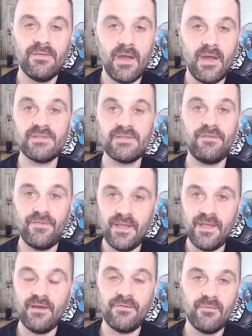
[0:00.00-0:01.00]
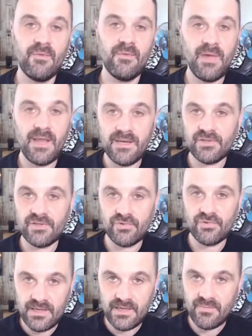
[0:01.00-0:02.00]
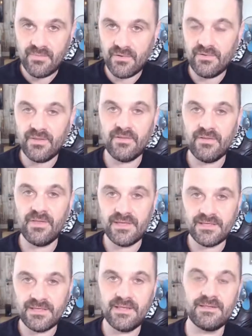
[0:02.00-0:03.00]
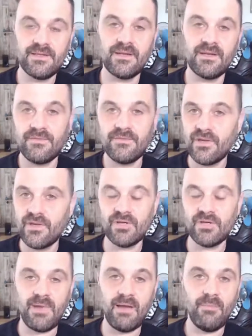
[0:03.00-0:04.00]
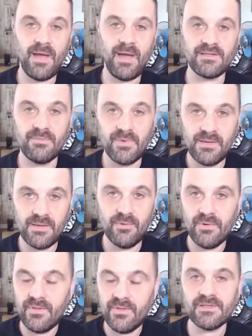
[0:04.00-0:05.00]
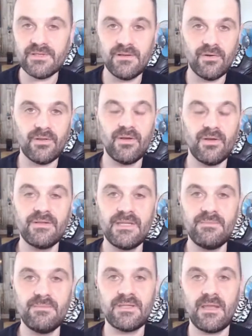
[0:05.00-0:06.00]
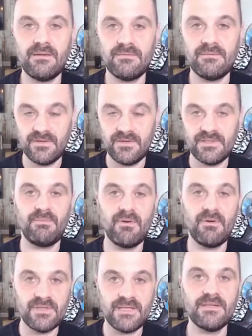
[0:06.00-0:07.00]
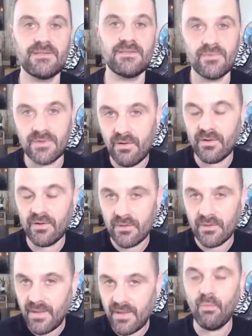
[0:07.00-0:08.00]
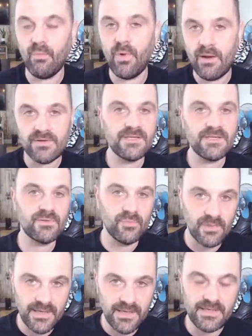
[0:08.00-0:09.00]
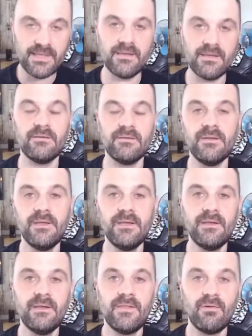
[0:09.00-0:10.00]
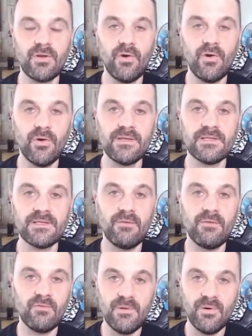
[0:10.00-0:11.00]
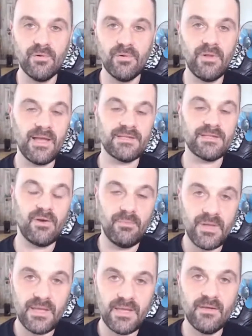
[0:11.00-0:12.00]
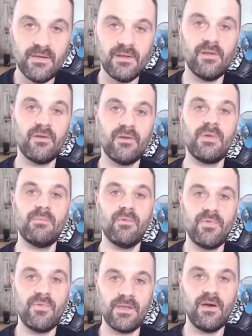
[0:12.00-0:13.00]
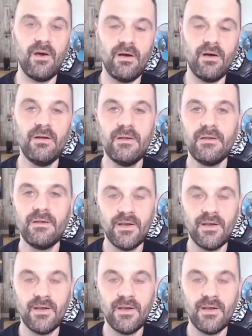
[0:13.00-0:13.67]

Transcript: There is fear from the mainstream that this is going to give too much power back to the people, and there is a lot of kind of deep state conspiracies sort of going on about where is this all leading. And there are coins like Ripple, XRP that a lot of people think are